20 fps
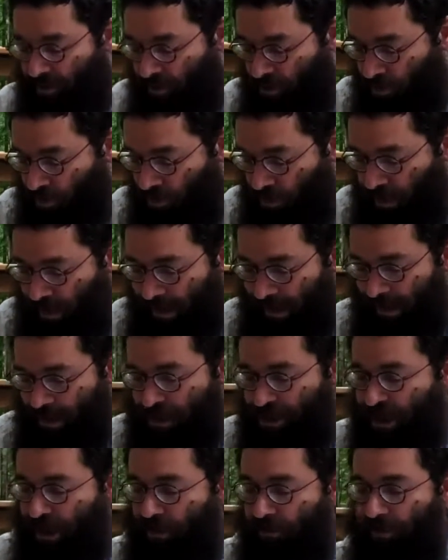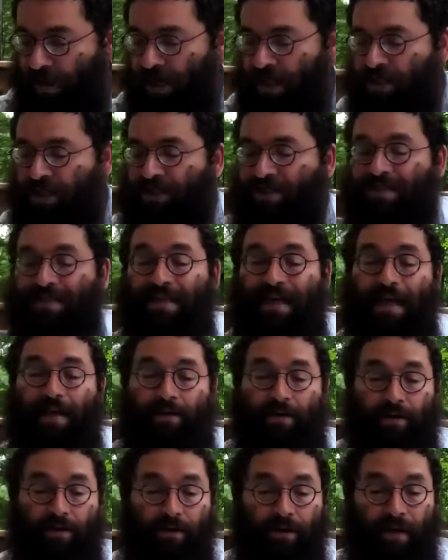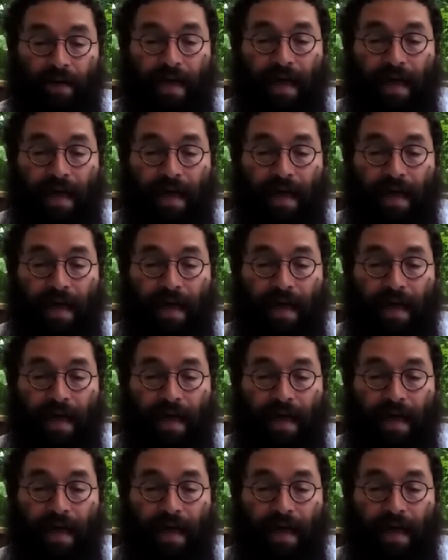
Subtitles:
to in generations later.